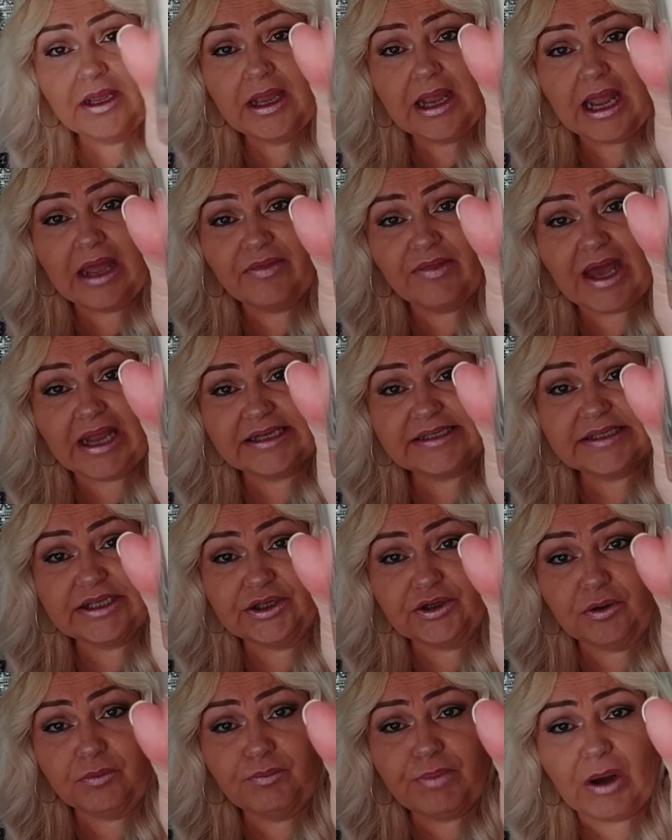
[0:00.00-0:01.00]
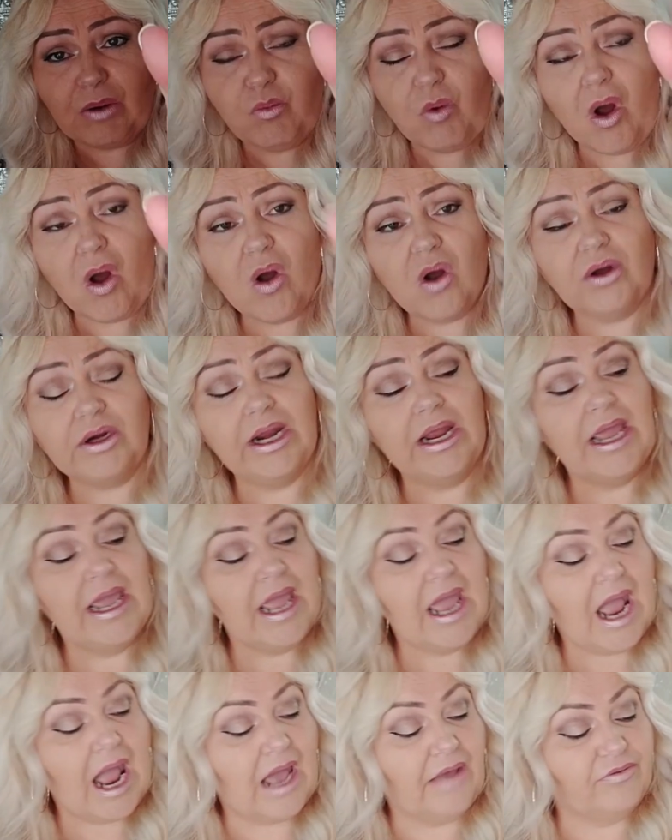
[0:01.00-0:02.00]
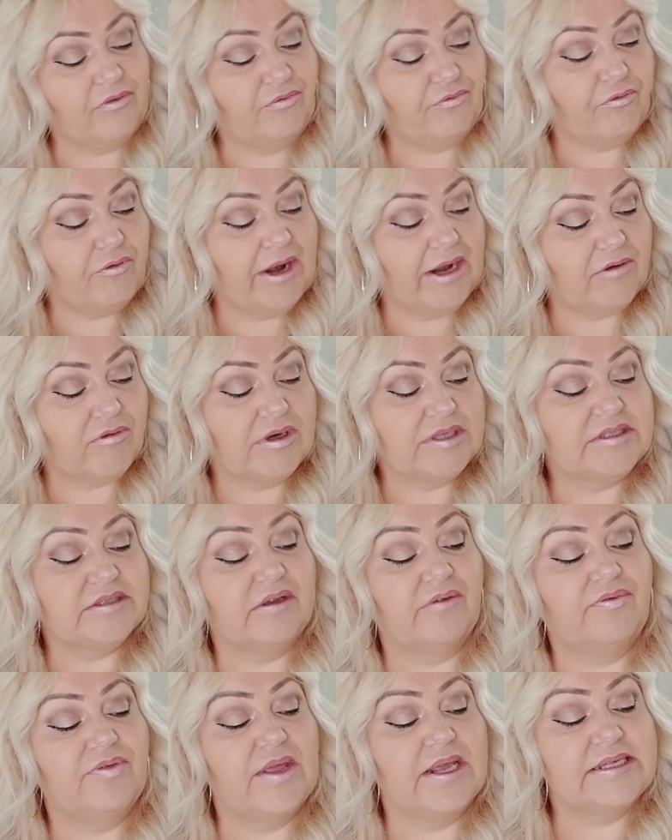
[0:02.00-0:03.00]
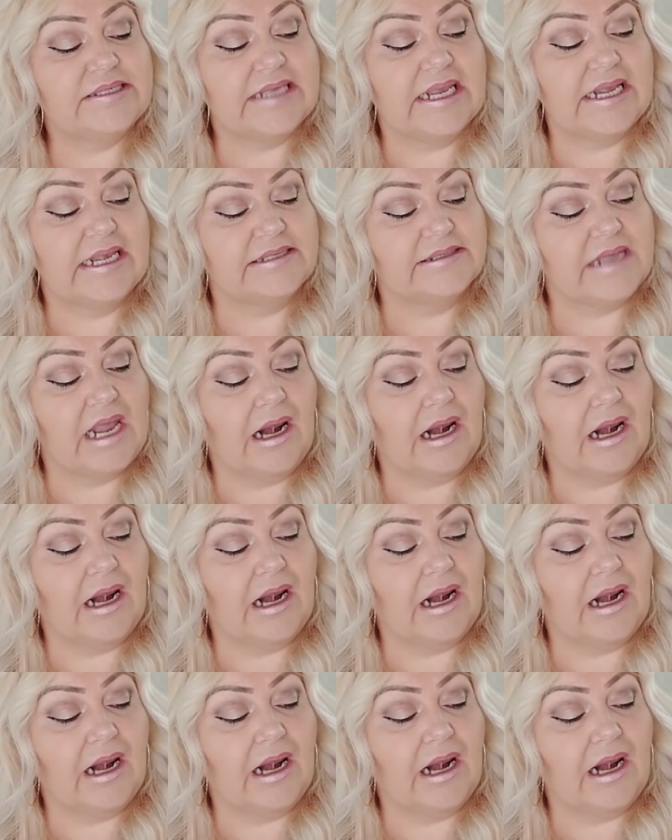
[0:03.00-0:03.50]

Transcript: and that is the number 1, and the fragrance of this is